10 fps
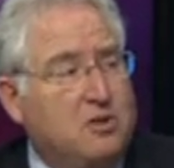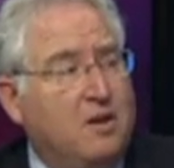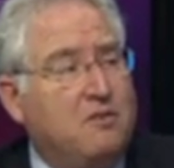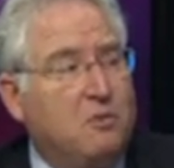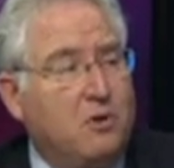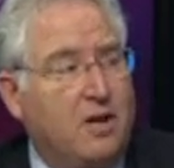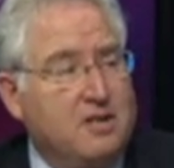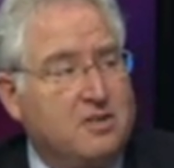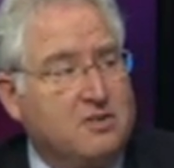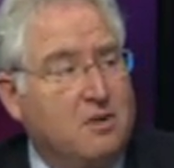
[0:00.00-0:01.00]
you have to
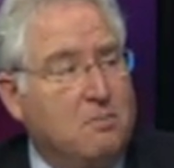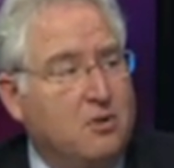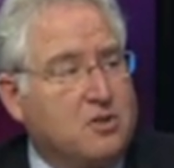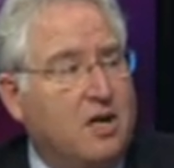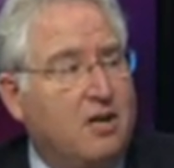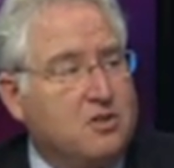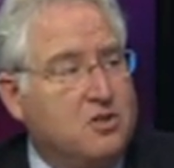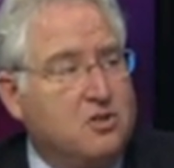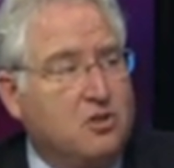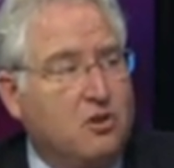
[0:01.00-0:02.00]
realize is that most
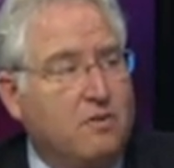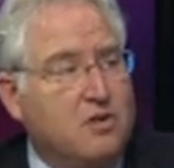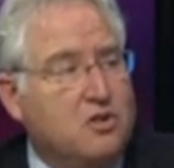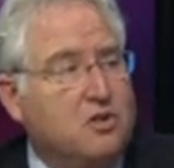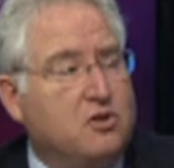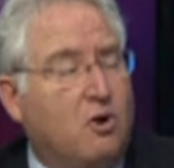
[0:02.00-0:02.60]
colleges and universities are